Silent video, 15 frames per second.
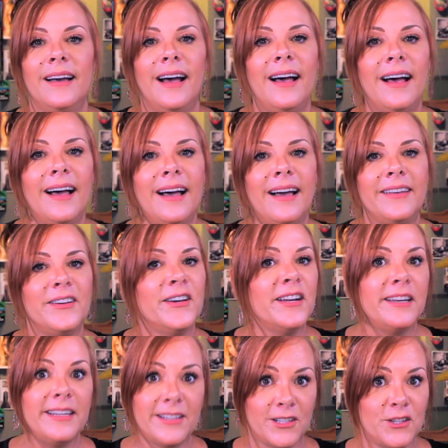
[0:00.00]
Ah, you're going to
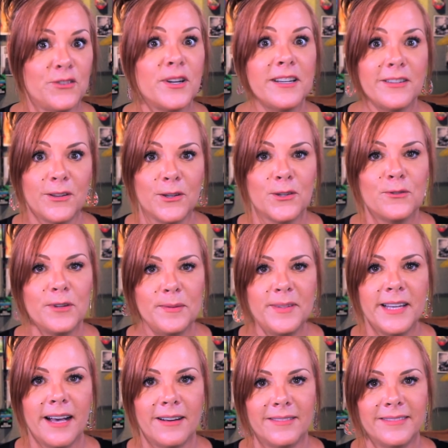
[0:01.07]
need to stretch those ribs
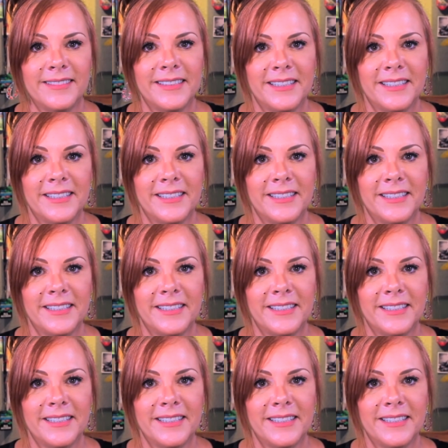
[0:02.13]
out.